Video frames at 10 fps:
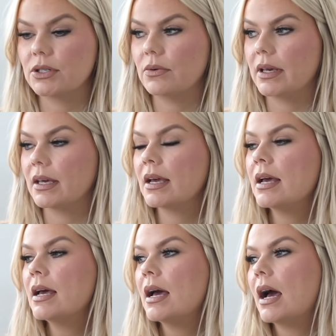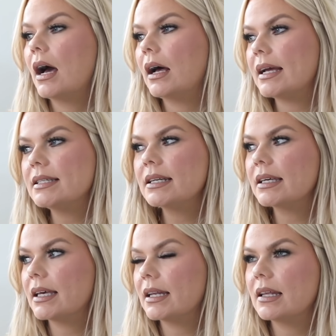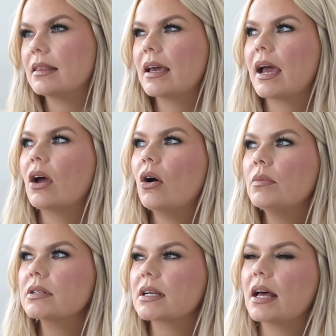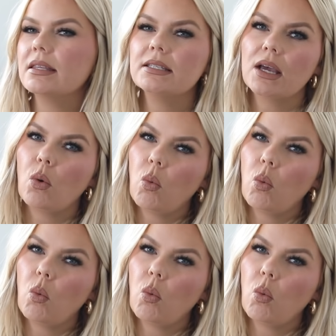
doing. I didn't get anything. I almost got these like